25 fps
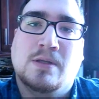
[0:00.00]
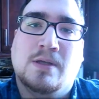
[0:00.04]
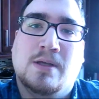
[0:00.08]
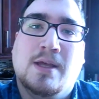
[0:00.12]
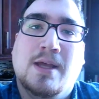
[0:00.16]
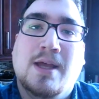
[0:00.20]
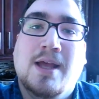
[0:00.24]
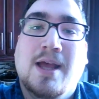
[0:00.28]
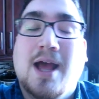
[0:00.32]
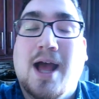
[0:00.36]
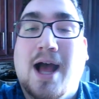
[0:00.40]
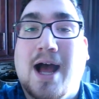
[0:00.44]

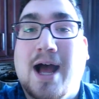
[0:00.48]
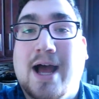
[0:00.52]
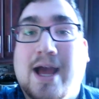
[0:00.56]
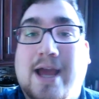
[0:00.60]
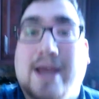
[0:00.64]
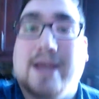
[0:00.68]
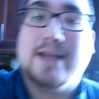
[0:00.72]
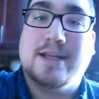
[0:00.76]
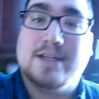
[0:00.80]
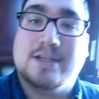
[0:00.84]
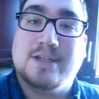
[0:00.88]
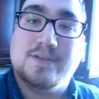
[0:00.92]

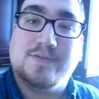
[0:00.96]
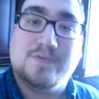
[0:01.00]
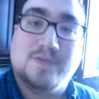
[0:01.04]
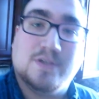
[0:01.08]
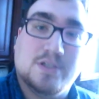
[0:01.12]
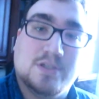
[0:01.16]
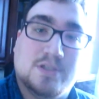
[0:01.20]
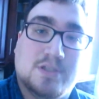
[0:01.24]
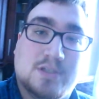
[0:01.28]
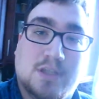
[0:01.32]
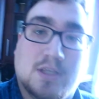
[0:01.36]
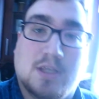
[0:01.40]
Hi, I just
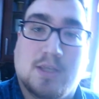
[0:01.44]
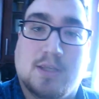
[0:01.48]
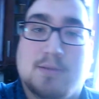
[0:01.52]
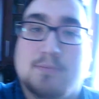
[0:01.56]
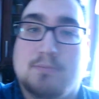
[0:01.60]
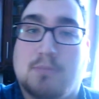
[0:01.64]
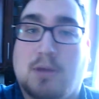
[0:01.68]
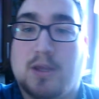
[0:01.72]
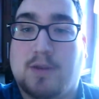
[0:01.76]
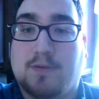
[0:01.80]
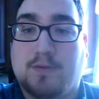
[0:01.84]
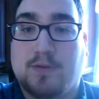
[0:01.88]
finished
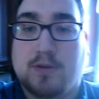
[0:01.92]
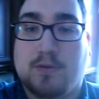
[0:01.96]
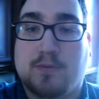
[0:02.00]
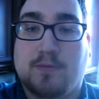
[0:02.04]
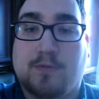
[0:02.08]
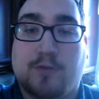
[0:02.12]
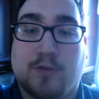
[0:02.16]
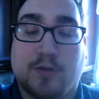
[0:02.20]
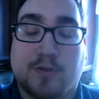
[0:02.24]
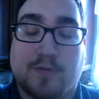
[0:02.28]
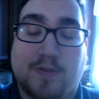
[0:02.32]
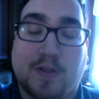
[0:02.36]
my
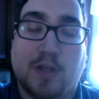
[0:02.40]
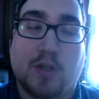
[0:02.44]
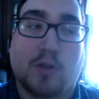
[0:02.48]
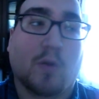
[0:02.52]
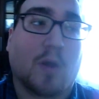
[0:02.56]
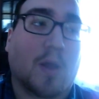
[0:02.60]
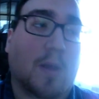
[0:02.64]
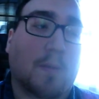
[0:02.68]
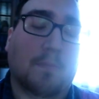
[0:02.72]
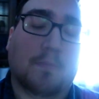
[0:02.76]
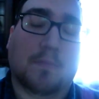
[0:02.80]
first video.